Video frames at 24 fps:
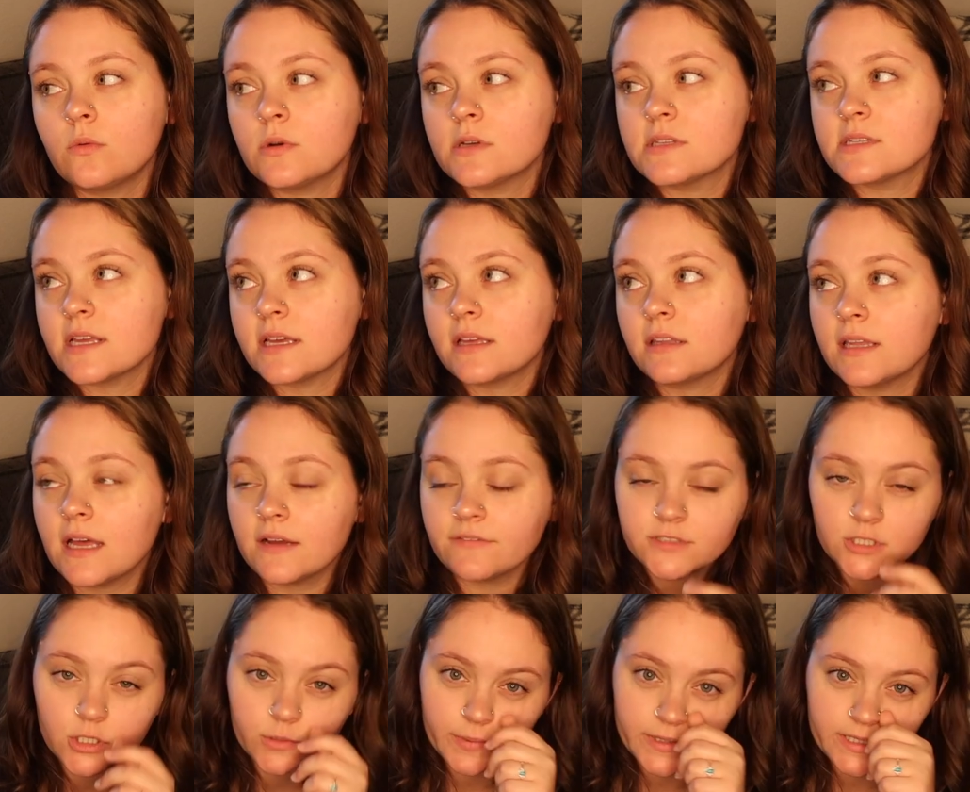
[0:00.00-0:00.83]
was like
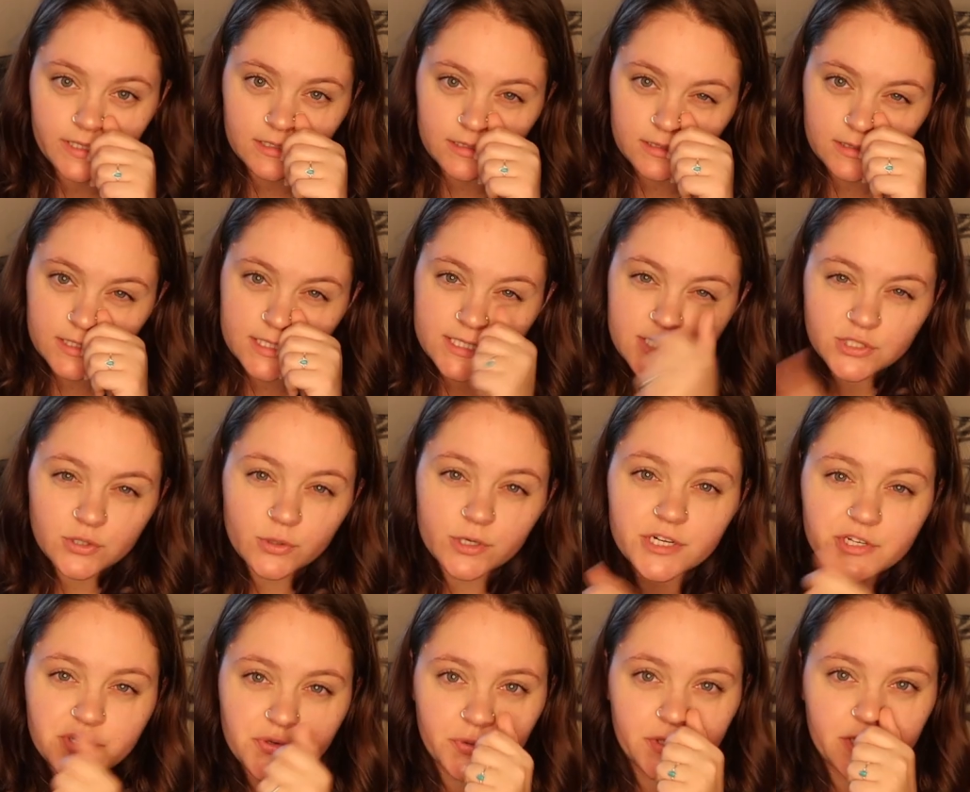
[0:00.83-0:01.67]
left open. This
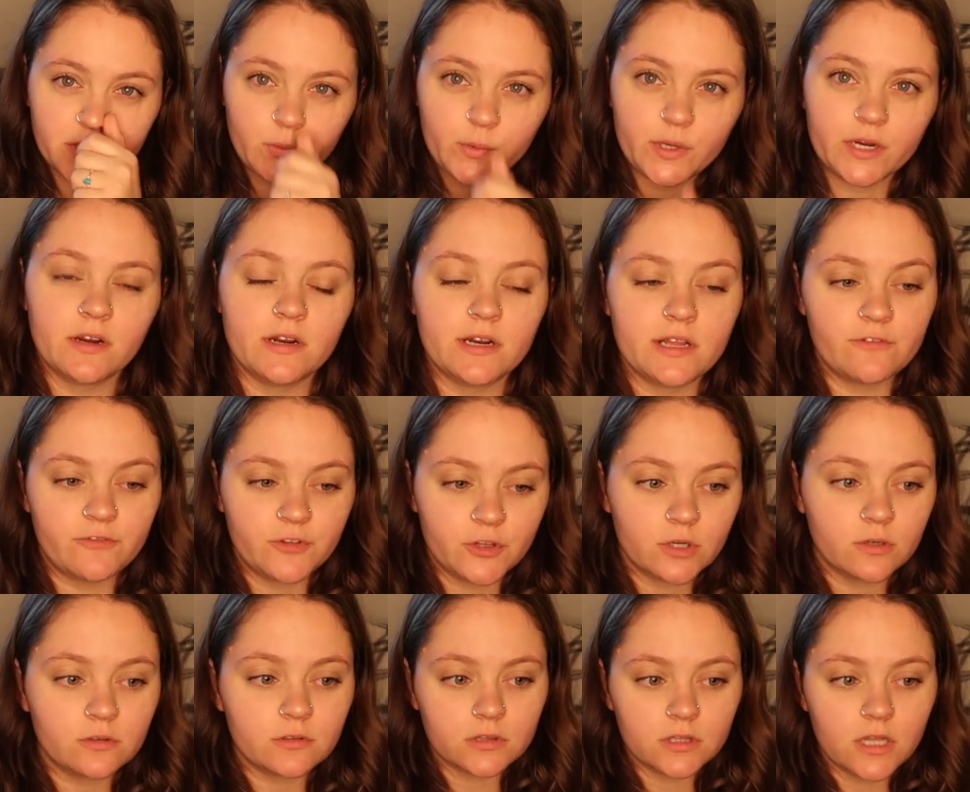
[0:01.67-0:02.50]
door is really weird. If
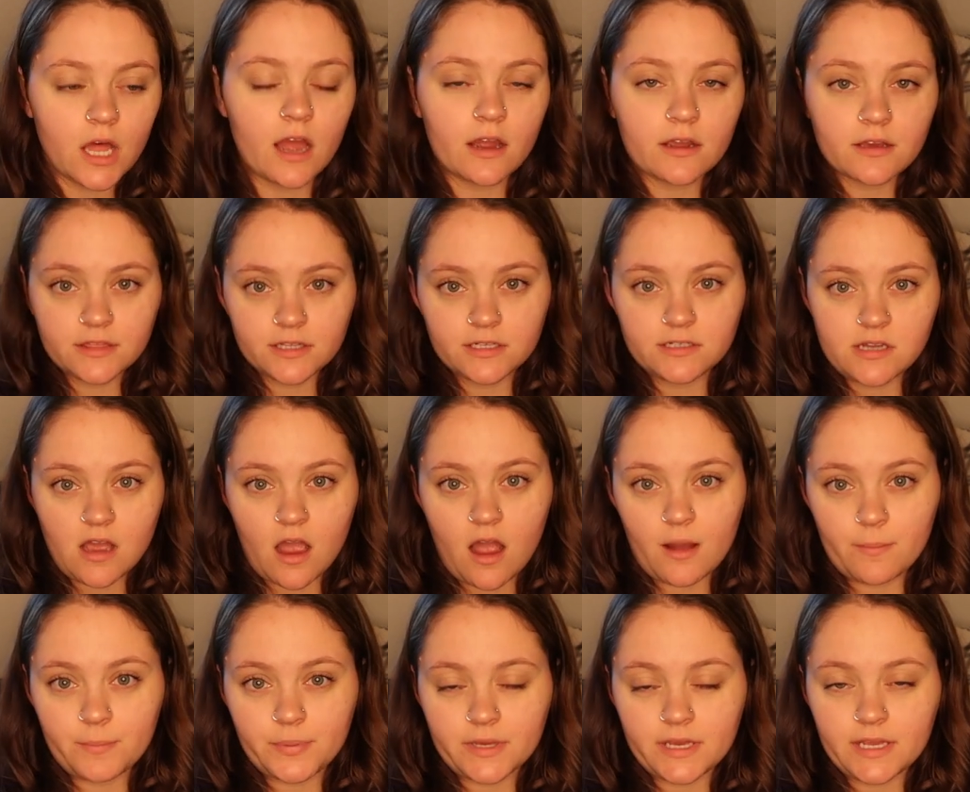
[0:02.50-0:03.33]
you don't lock the
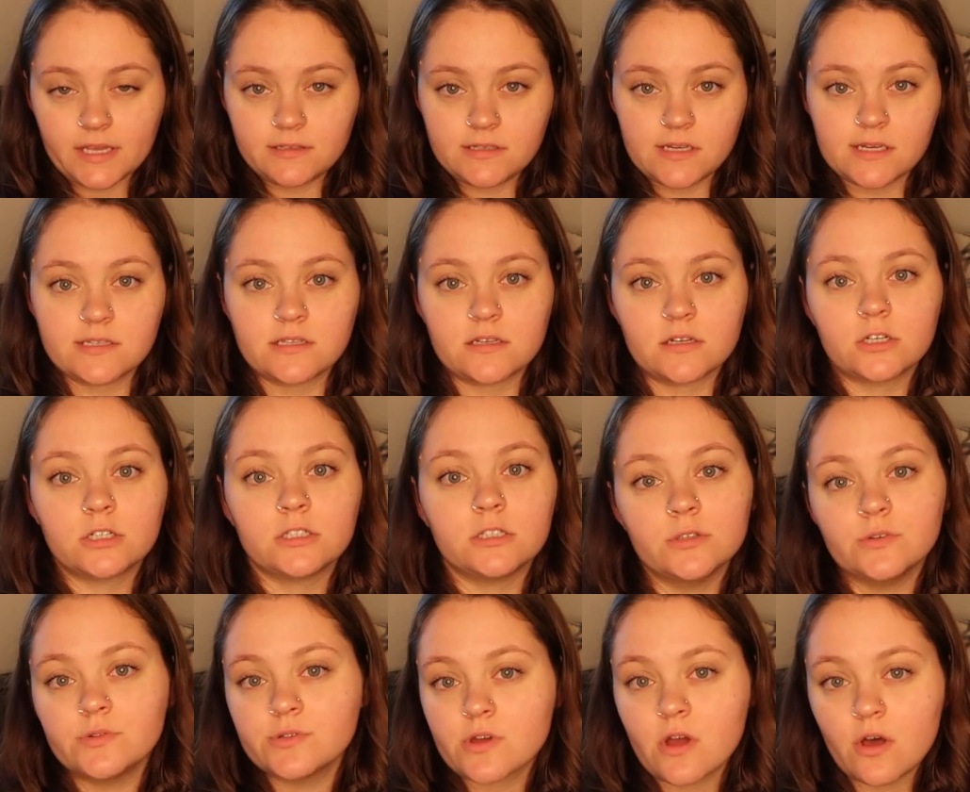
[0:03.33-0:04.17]
top, it doesn't
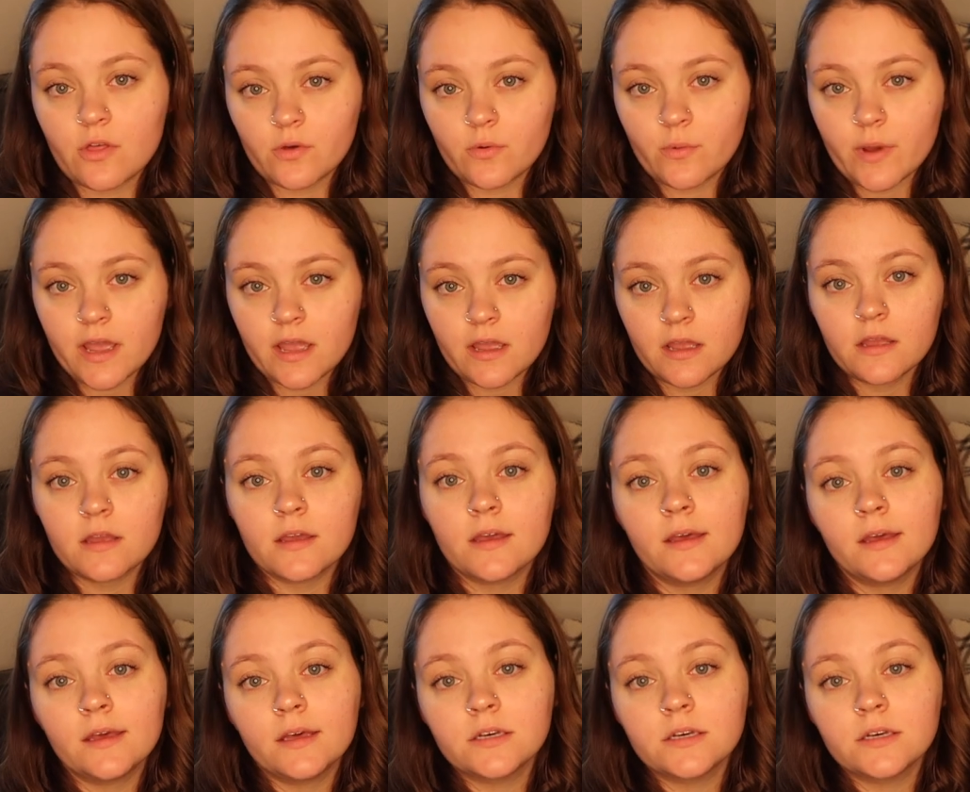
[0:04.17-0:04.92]
close all the way.